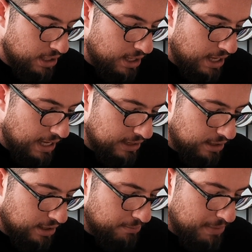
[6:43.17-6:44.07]

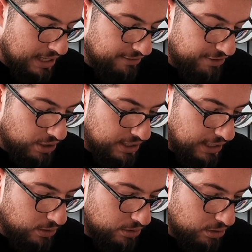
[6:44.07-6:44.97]
and make it very
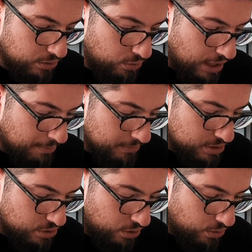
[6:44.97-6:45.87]
tailored to them.
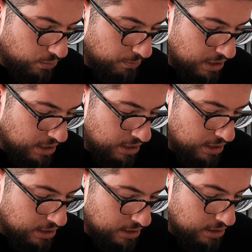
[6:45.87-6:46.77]
So
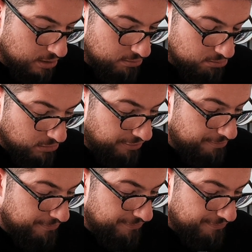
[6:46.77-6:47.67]
the
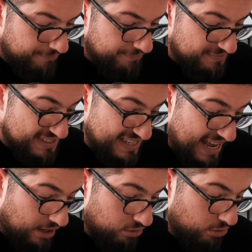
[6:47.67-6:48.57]

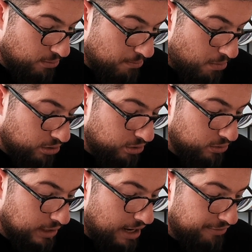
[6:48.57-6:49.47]
second module
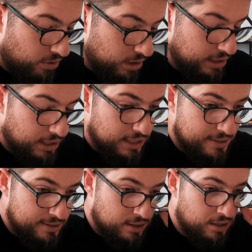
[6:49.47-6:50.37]
that I've got in
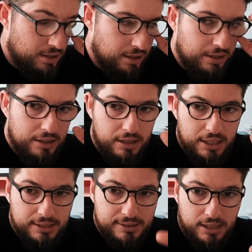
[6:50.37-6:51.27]
this
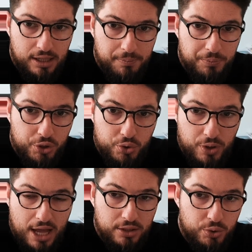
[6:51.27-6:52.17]

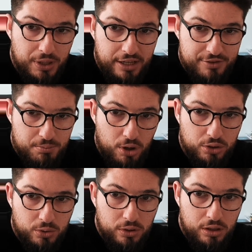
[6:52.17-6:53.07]
Ad Creatives
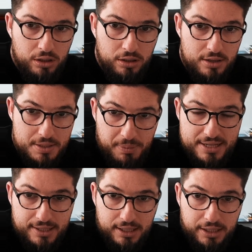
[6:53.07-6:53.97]
module is
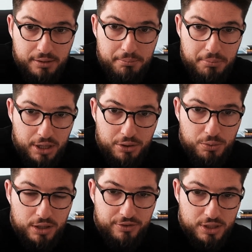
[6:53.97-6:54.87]
basically breakthrough
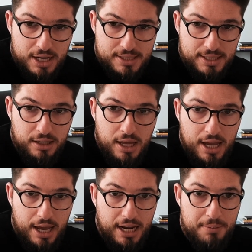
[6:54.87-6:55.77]
advertising.
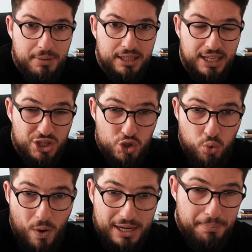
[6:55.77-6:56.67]
And I made a
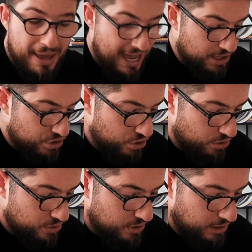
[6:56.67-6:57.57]
20-page, you
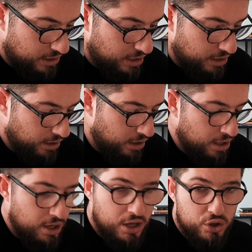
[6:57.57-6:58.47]
see it here,
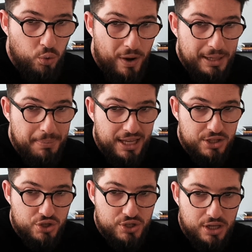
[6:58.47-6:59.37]
20-page
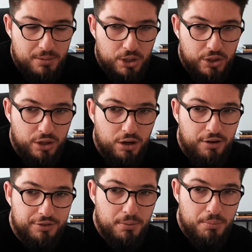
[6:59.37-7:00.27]
summary
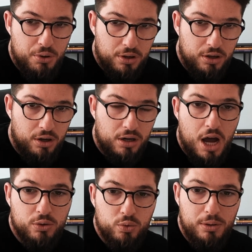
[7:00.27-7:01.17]
of the book on
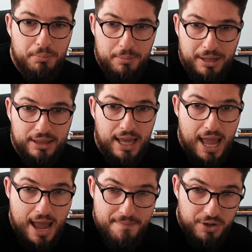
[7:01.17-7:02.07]
how to implement
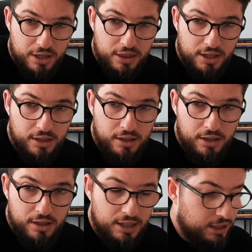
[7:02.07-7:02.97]
everything
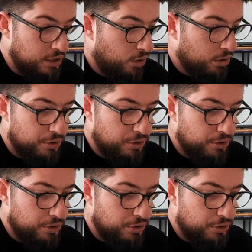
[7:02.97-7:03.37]
that the author